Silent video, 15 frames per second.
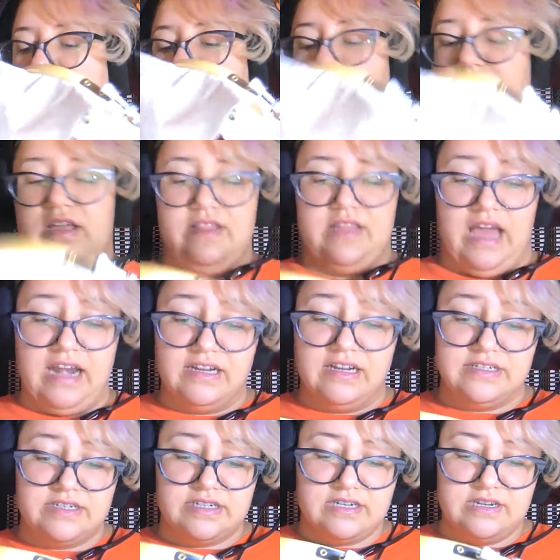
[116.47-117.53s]
and that
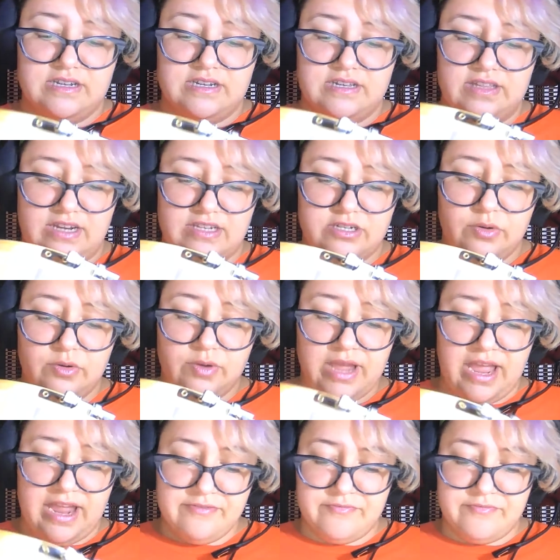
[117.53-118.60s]
is
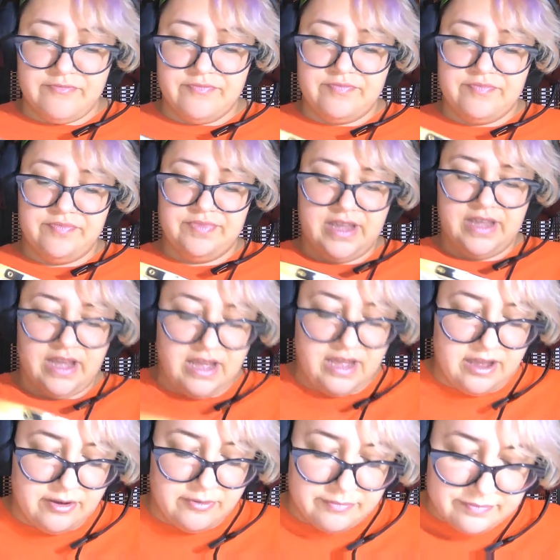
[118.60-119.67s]
okay. Um,